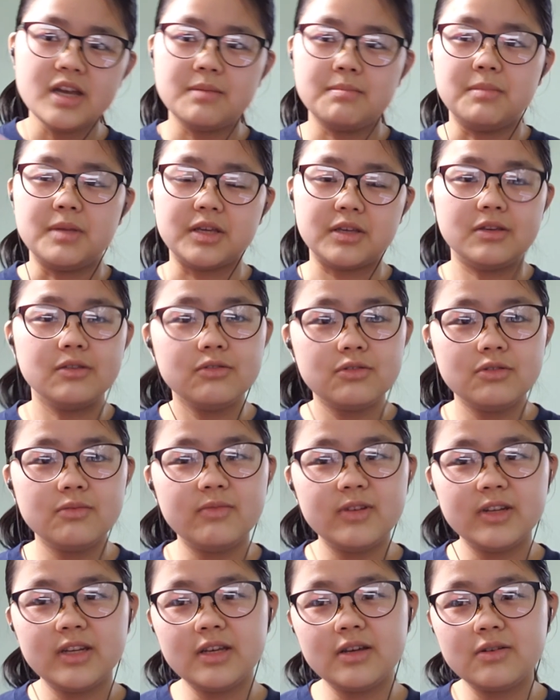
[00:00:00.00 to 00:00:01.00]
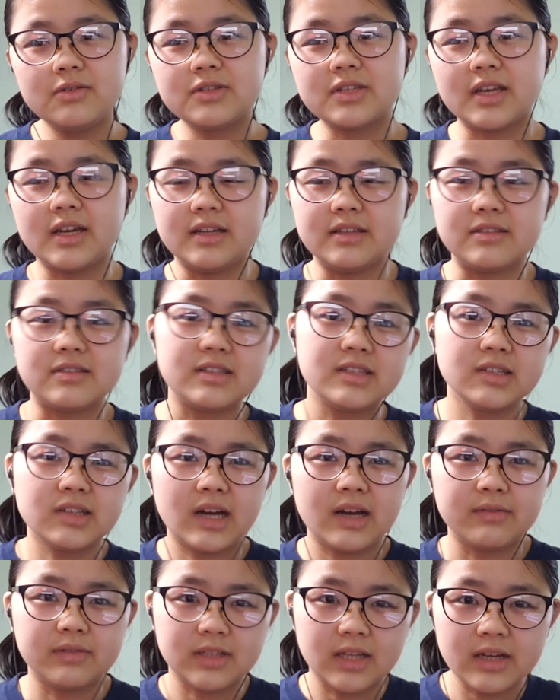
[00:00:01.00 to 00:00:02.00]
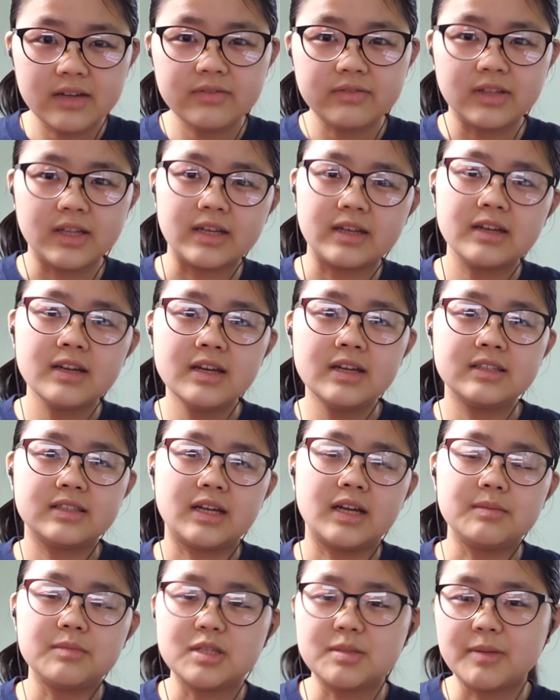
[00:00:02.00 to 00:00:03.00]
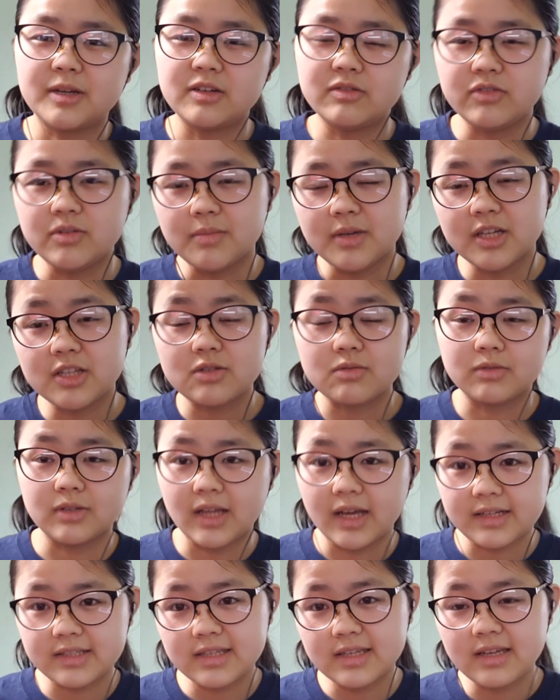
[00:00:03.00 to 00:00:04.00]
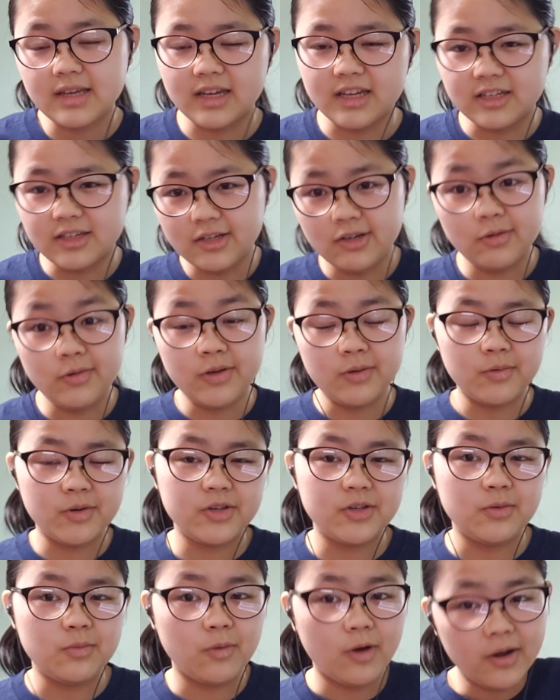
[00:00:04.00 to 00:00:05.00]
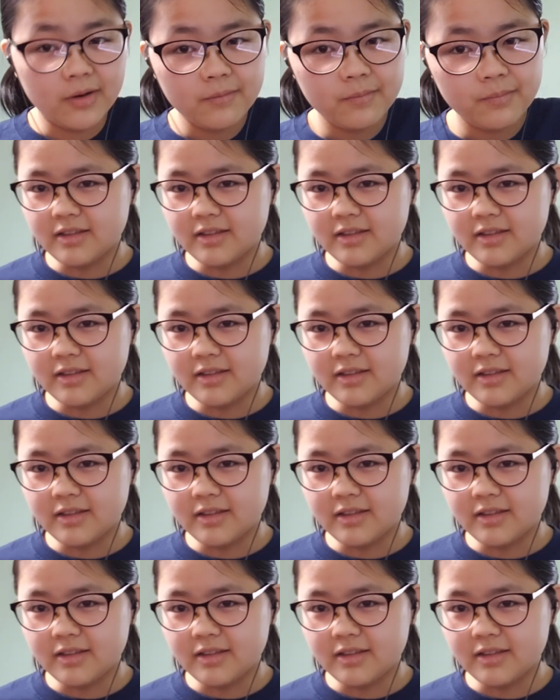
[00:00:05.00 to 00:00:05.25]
make YouTube videos, and still have life, like time to spend a few minutes relaxing and doing what you want?